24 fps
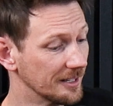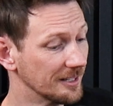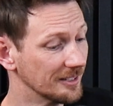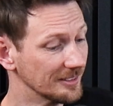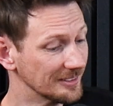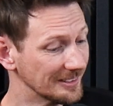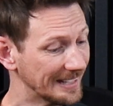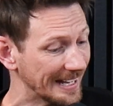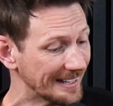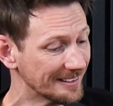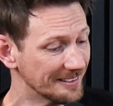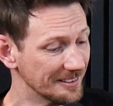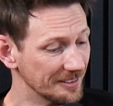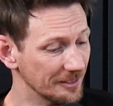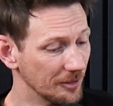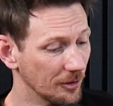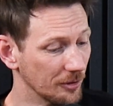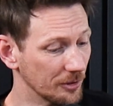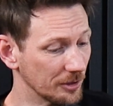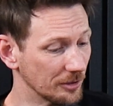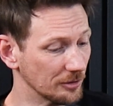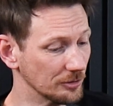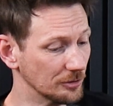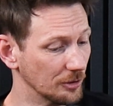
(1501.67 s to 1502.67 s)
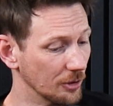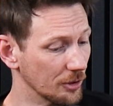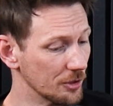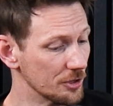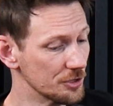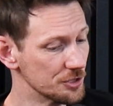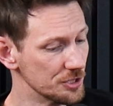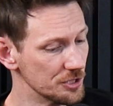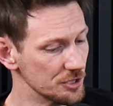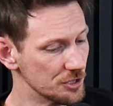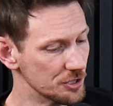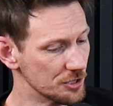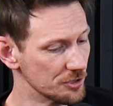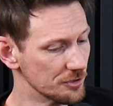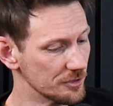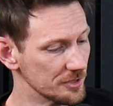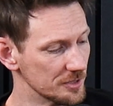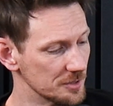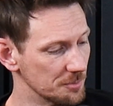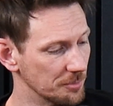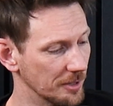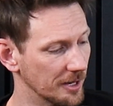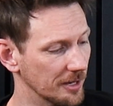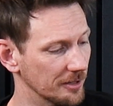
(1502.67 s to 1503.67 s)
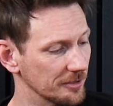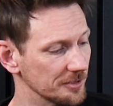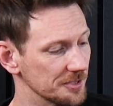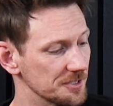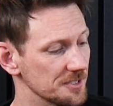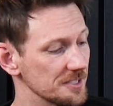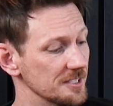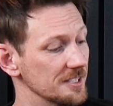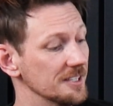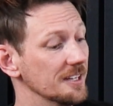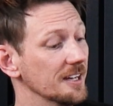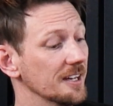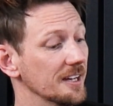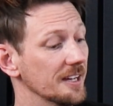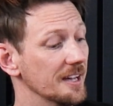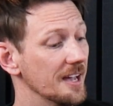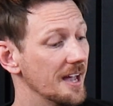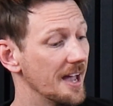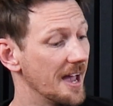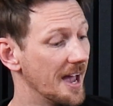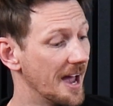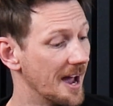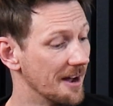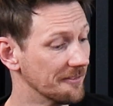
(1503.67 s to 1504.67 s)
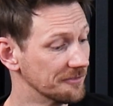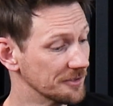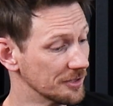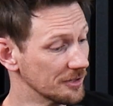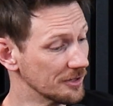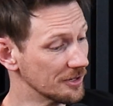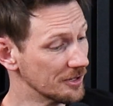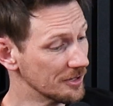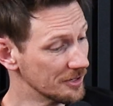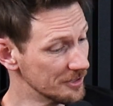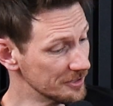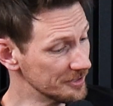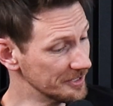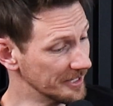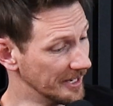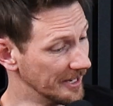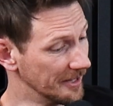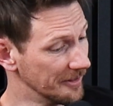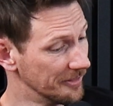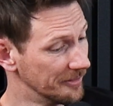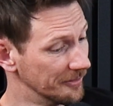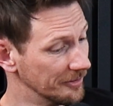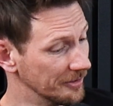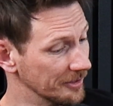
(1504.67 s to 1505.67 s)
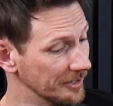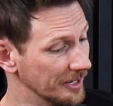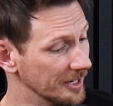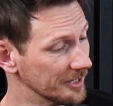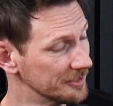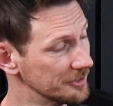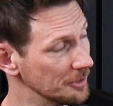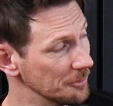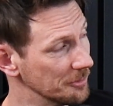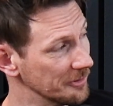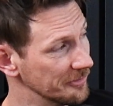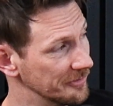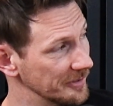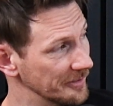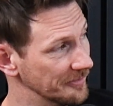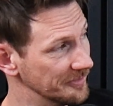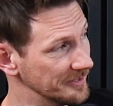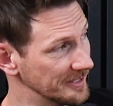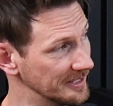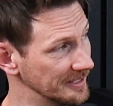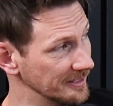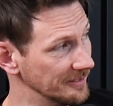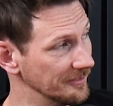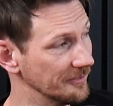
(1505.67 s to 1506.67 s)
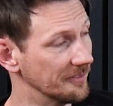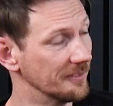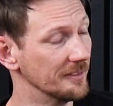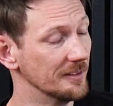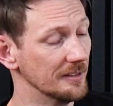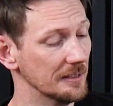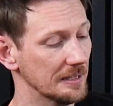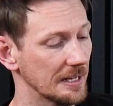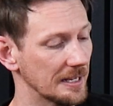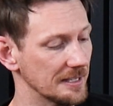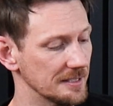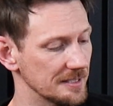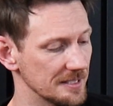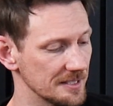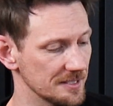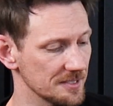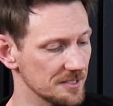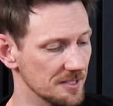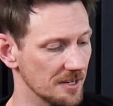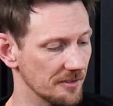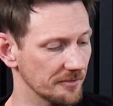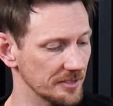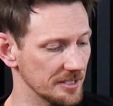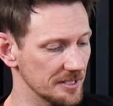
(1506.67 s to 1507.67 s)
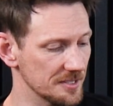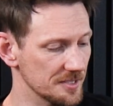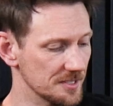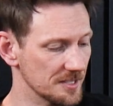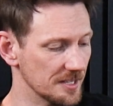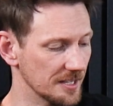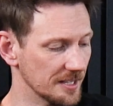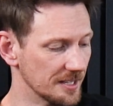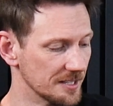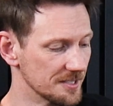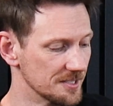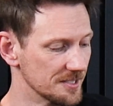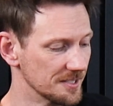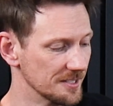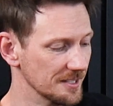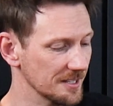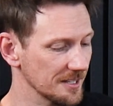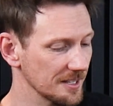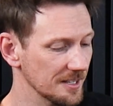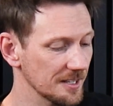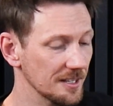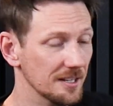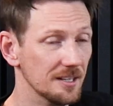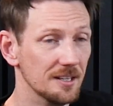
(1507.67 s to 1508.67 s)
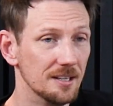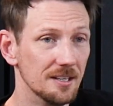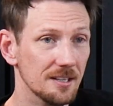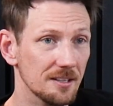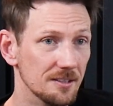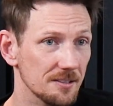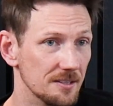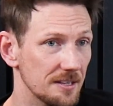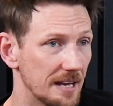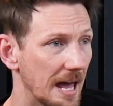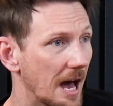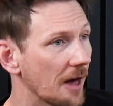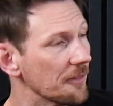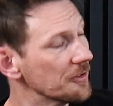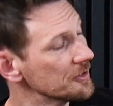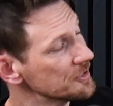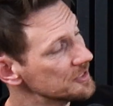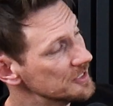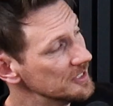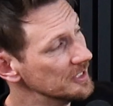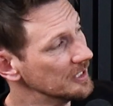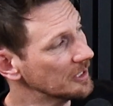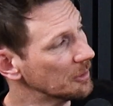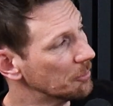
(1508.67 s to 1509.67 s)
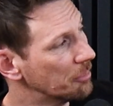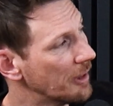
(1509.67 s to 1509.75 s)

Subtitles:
collected on a large insurance policy after her death on October 15th, 1976. Now they're seeing a